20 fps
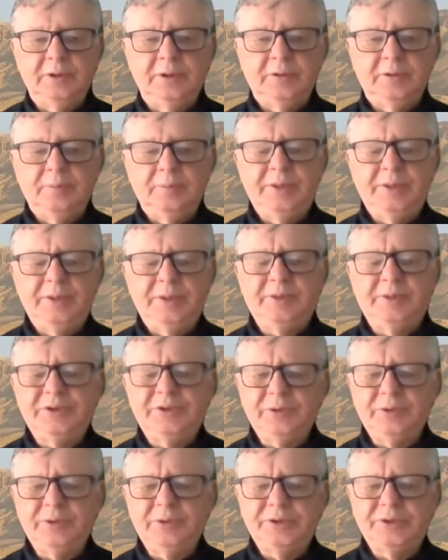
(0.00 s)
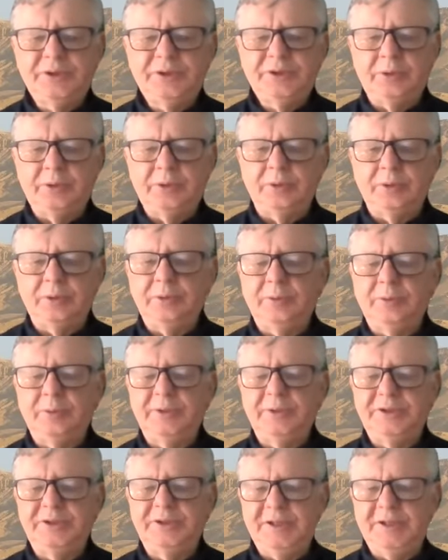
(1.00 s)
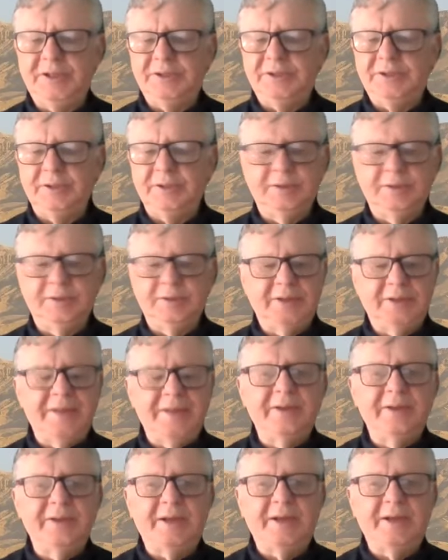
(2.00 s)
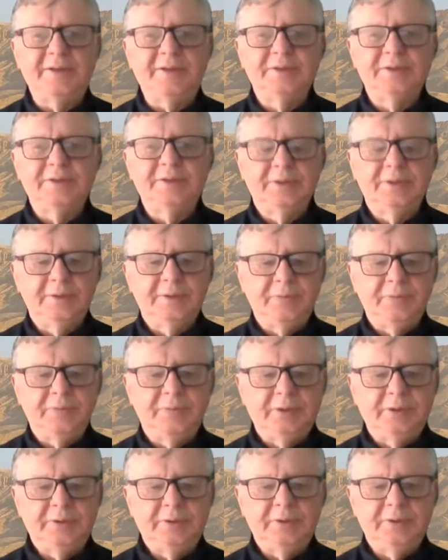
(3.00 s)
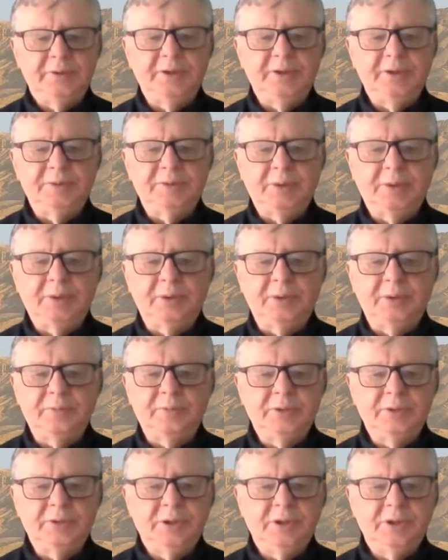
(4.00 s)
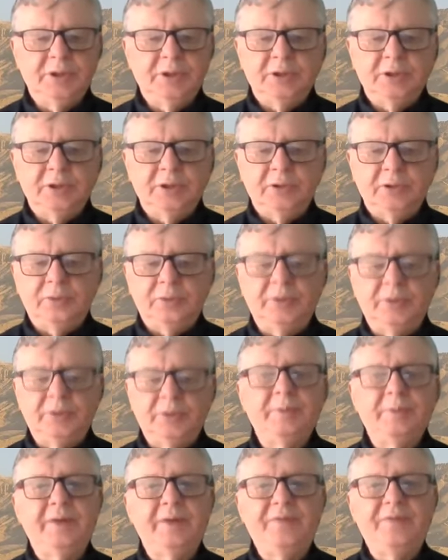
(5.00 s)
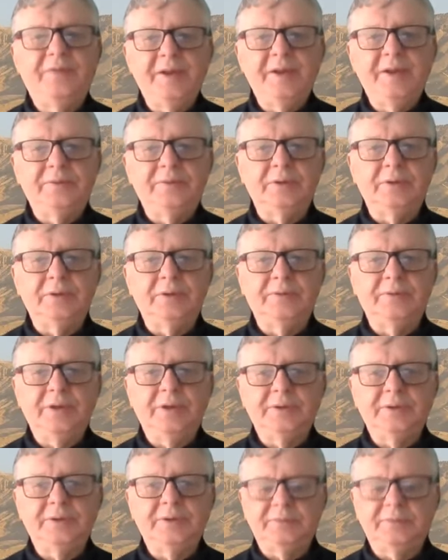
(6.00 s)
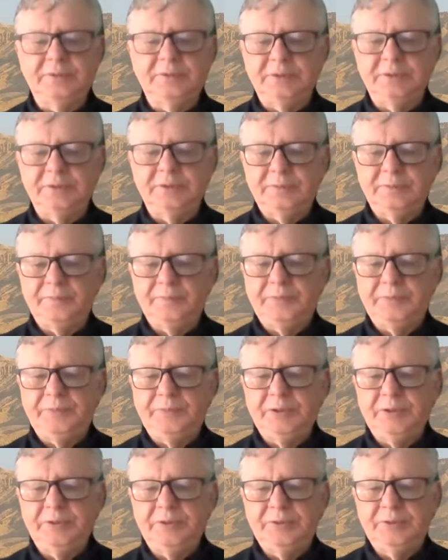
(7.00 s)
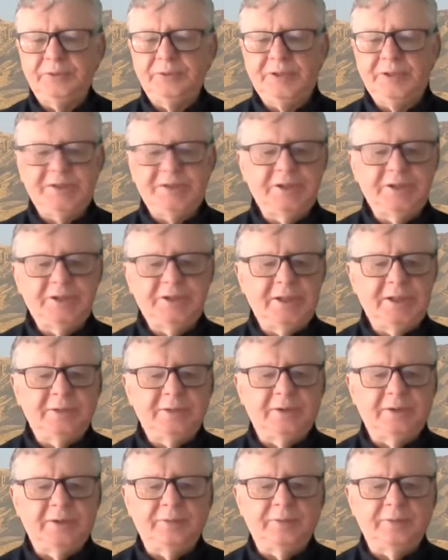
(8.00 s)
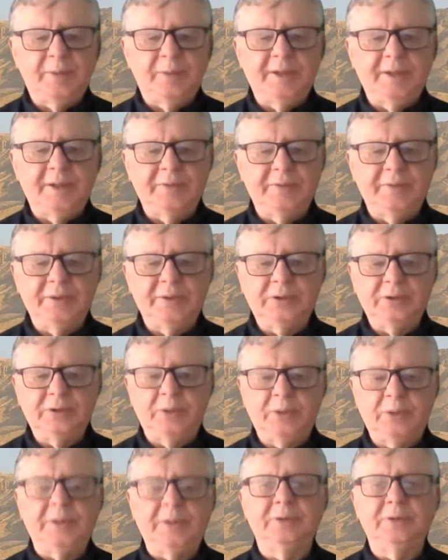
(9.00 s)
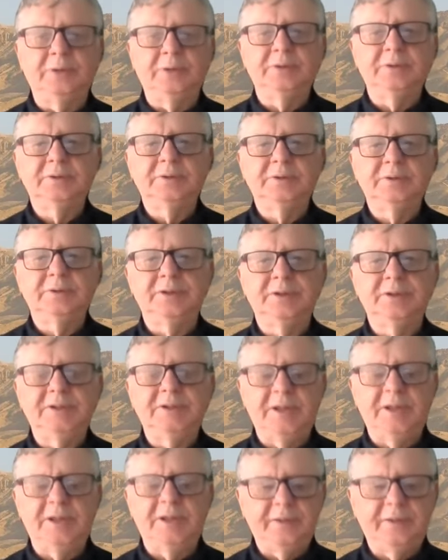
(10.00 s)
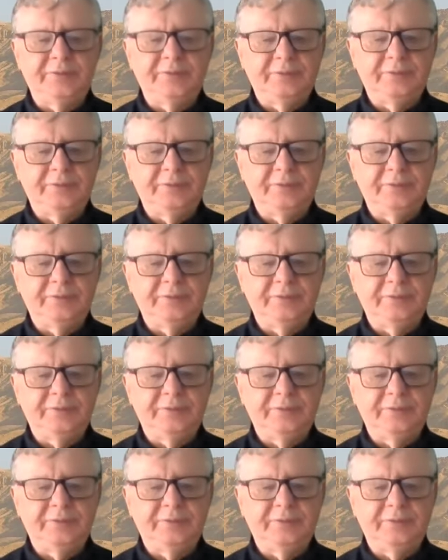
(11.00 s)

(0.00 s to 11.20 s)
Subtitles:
But I was so struck with the teachings in that he has become one of my favourite philosophers. So let's start off by having a quick look at his life.